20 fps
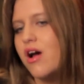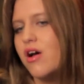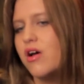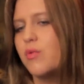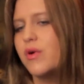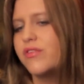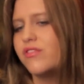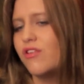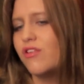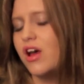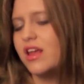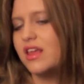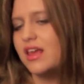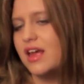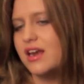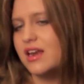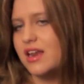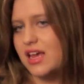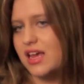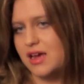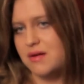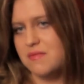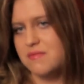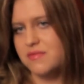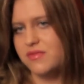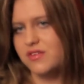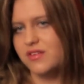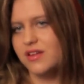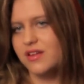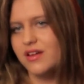it was not yet
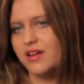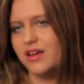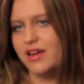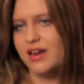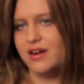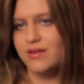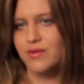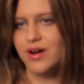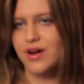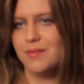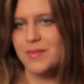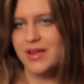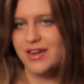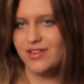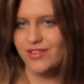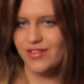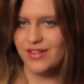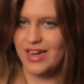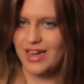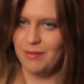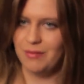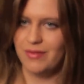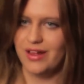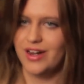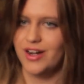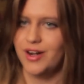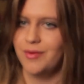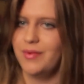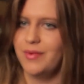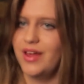named, and we'll come into the name
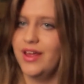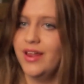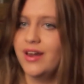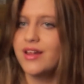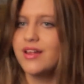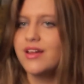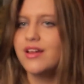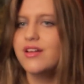later, but